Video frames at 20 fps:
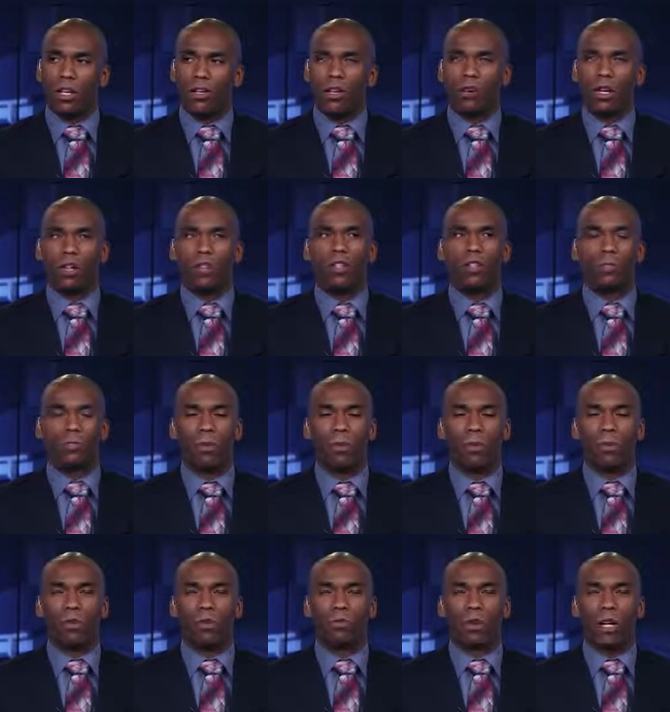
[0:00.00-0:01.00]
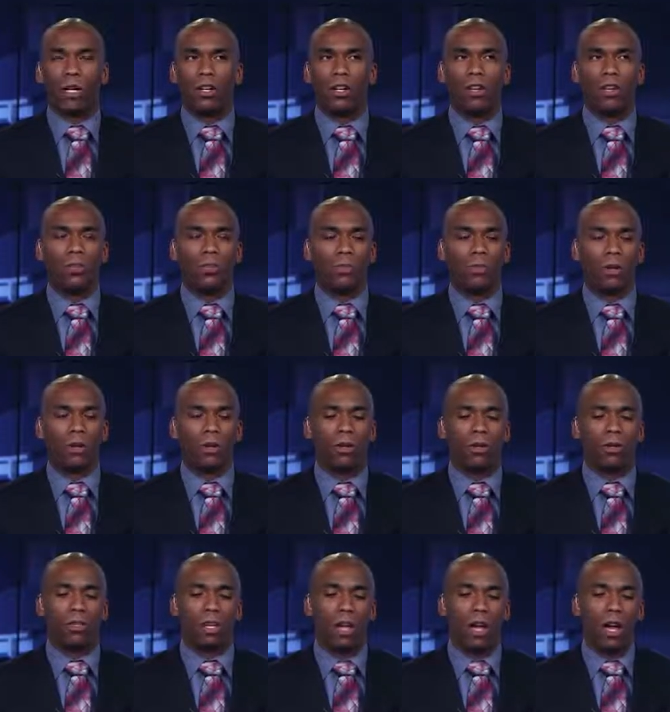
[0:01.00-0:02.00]
you hear these polls, right? You hear these
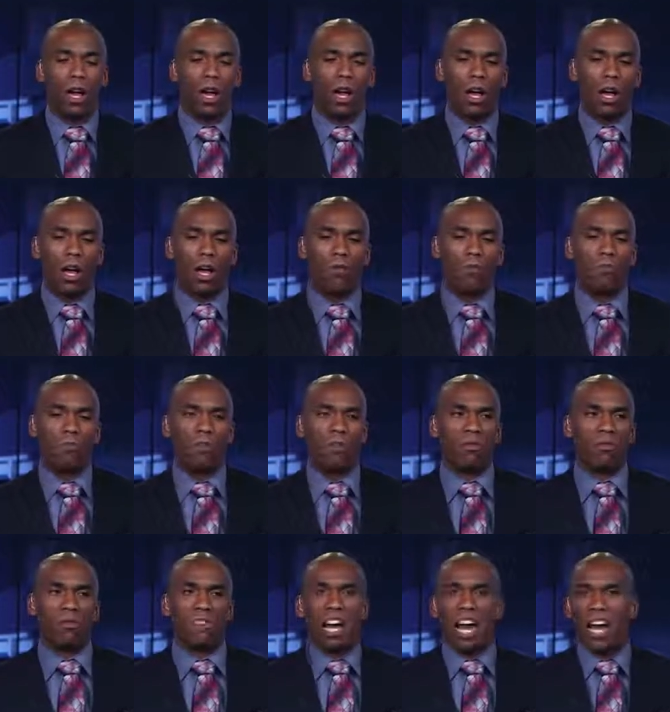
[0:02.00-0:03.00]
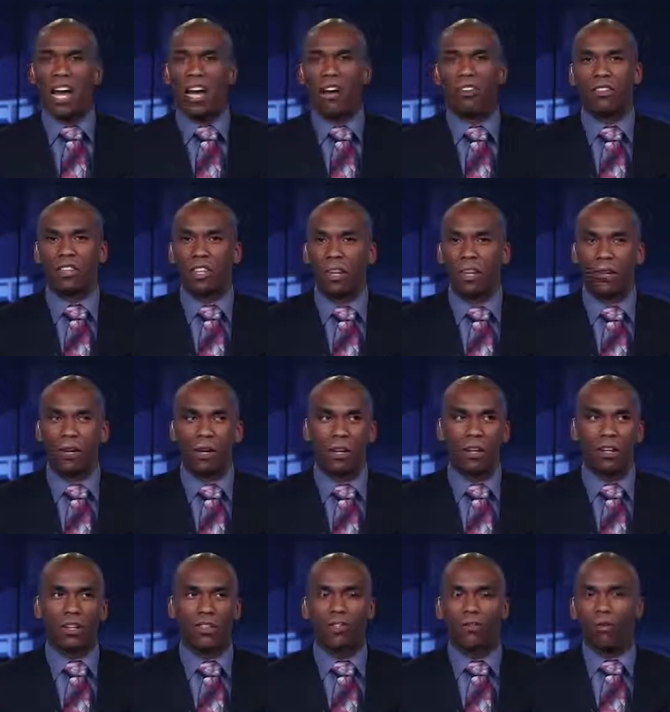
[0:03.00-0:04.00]
polls, uh, you know, nine out of 10
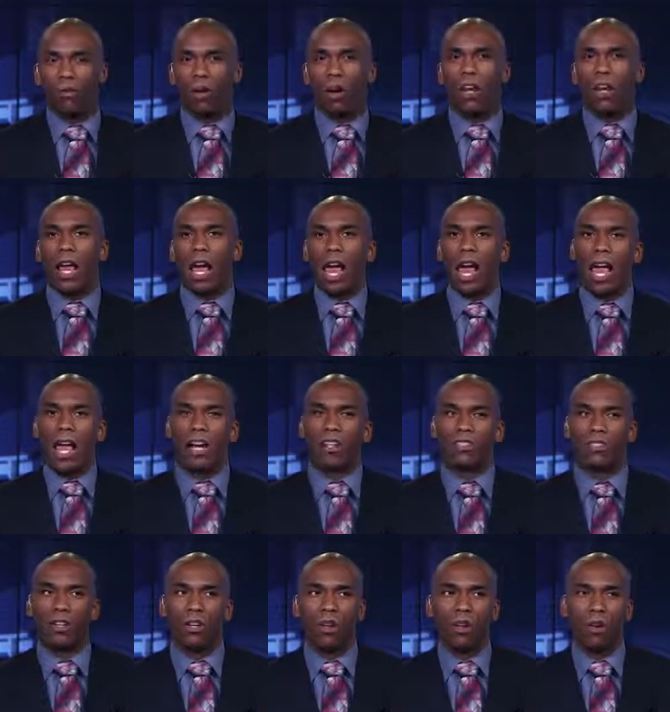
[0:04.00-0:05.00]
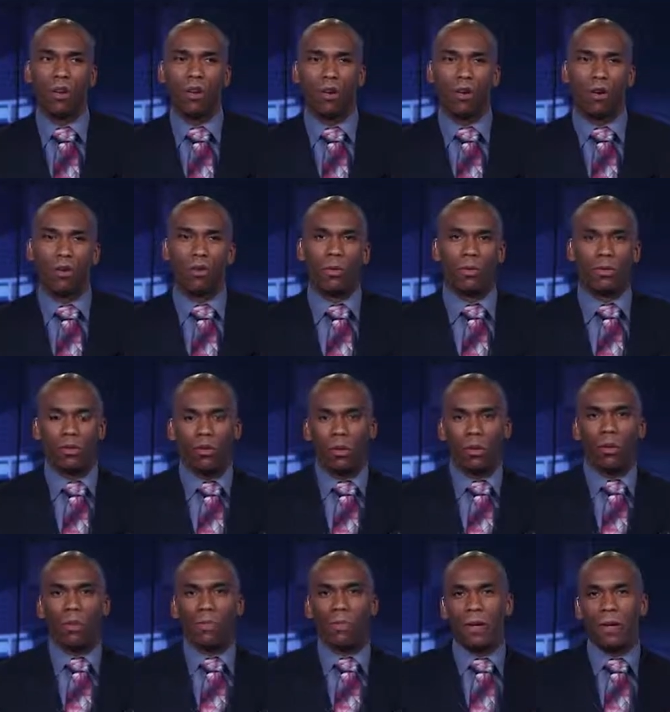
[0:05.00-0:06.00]
Americans want X, or the
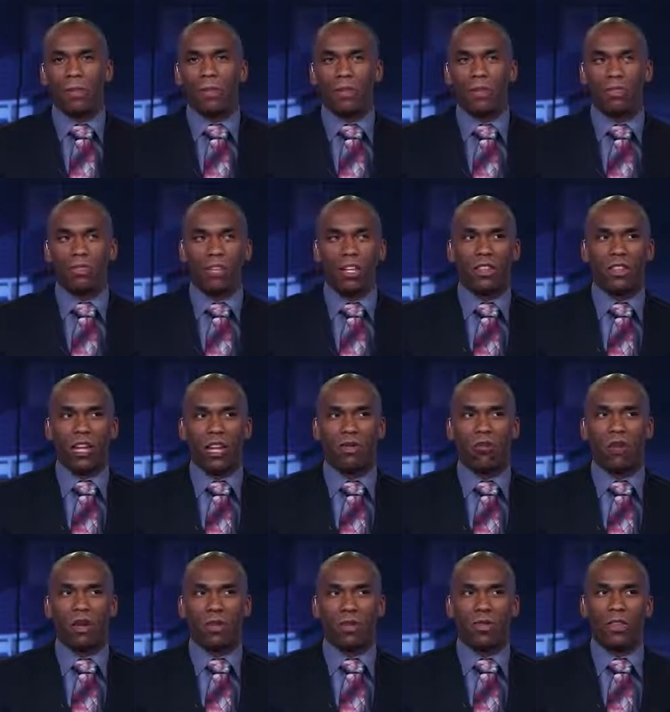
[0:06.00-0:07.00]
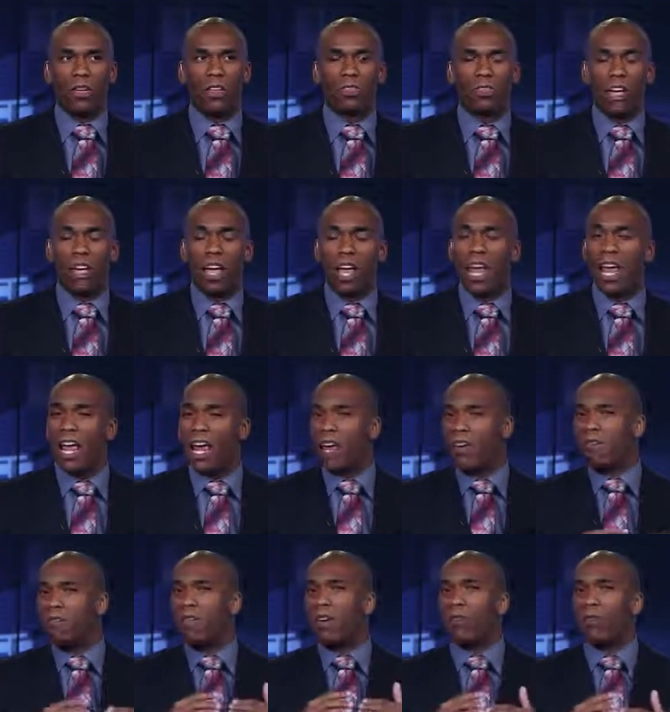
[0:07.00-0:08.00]
majority of people said they want this.
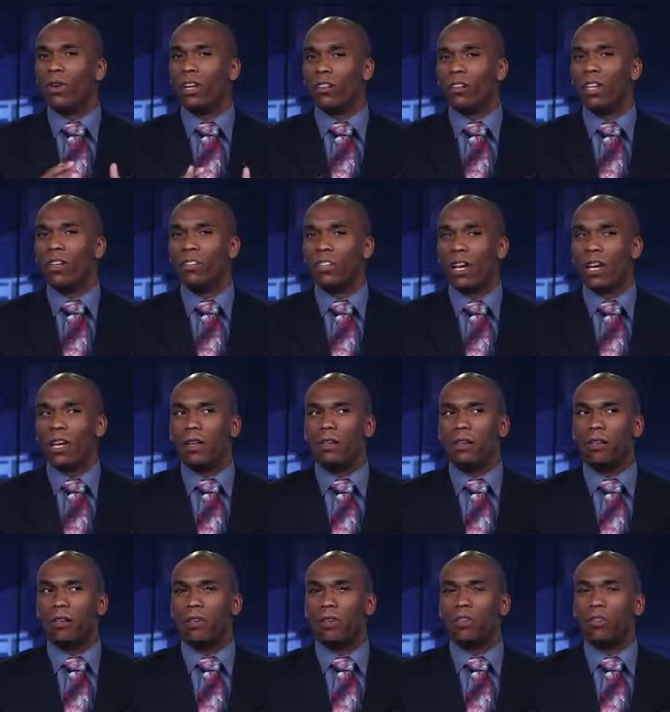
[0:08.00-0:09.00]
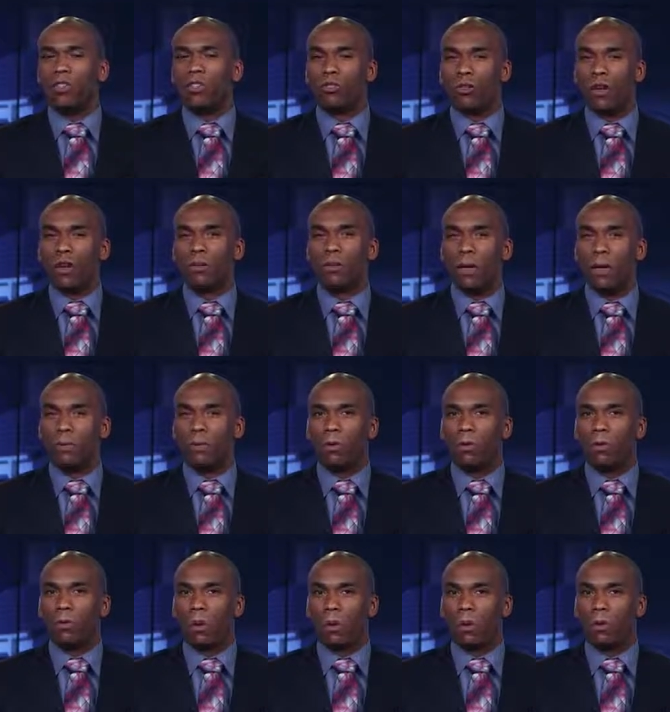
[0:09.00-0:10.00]
And when they say the majority of
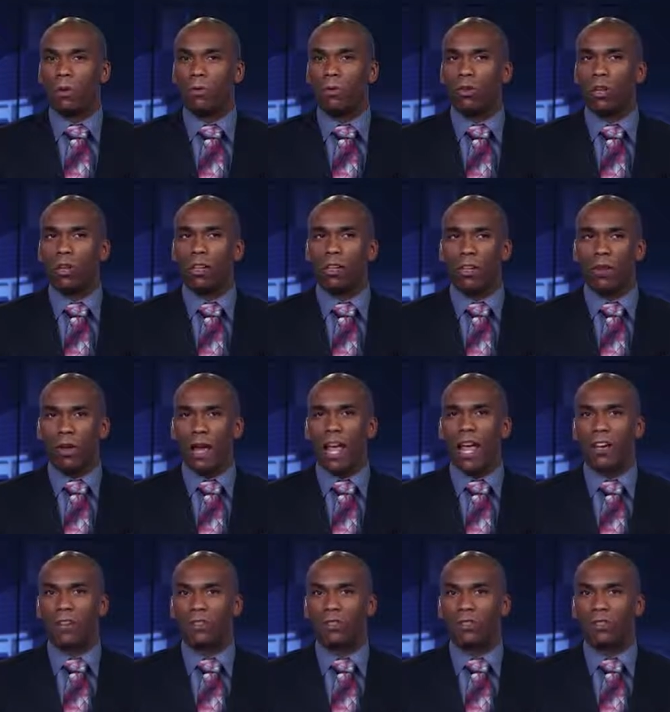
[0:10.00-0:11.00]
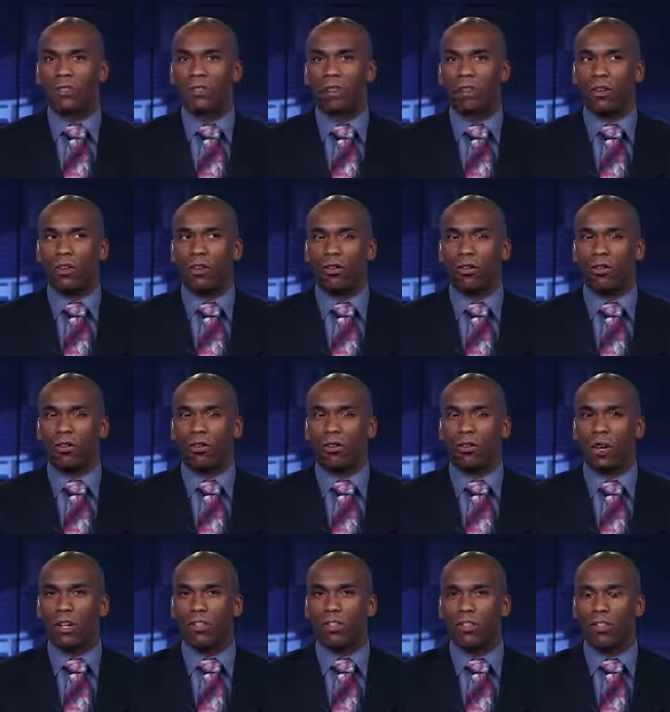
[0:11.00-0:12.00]
people polled answered a certain
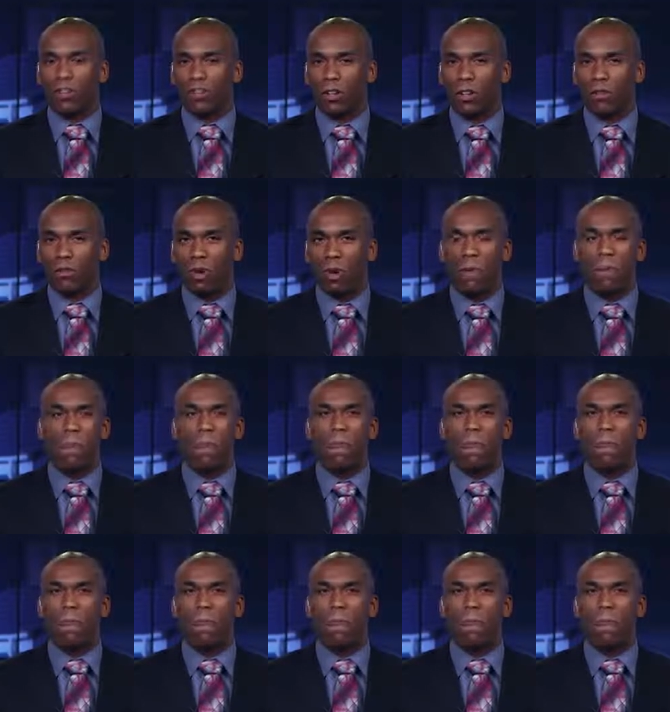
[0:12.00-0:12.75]
question a certain way,